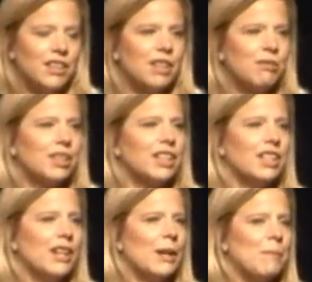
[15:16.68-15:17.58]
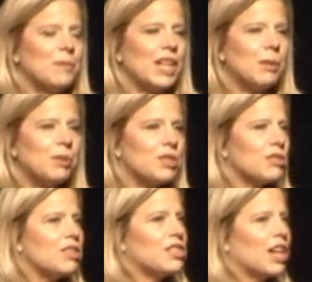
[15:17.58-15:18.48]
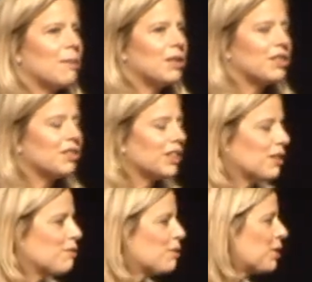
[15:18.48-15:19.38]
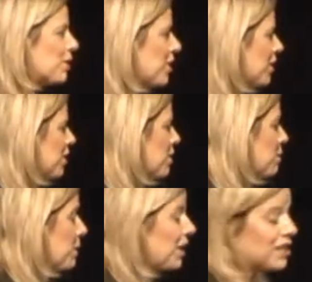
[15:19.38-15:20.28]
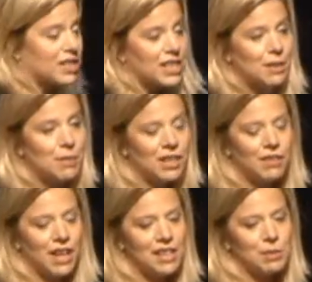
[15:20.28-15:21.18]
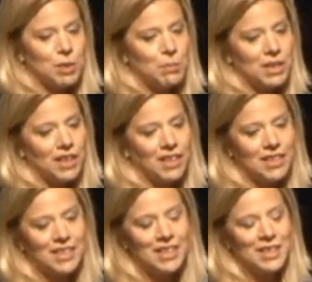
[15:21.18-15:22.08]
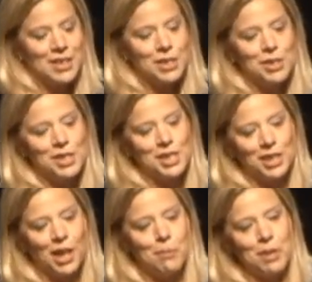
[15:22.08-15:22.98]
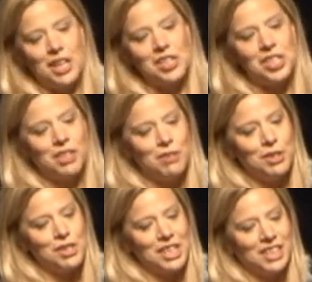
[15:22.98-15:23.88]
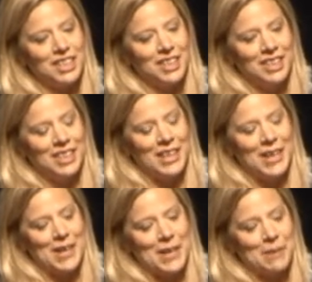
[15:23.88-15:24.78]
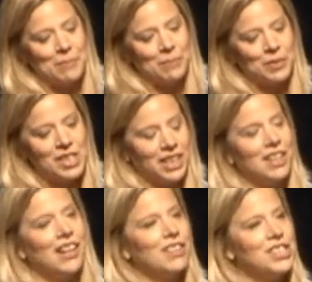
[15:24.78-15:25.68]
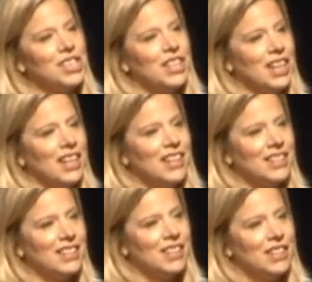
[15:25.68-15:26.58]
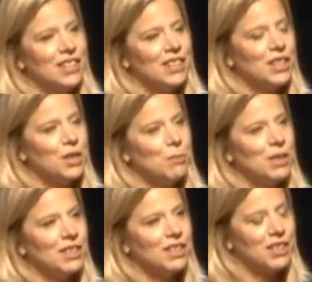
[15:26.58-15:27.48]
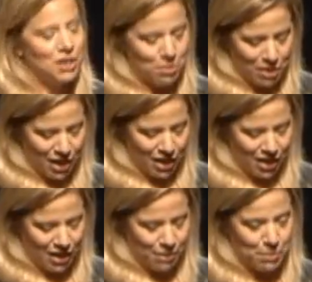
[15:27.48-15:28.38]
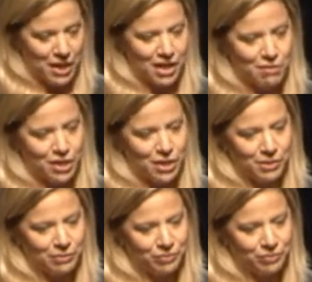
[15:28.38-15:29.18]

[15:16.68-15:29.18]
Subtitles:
they really able to do the job that you're looking for, or be on the team that you've asked them to be on? So it's this combination of using technology and the human behavior.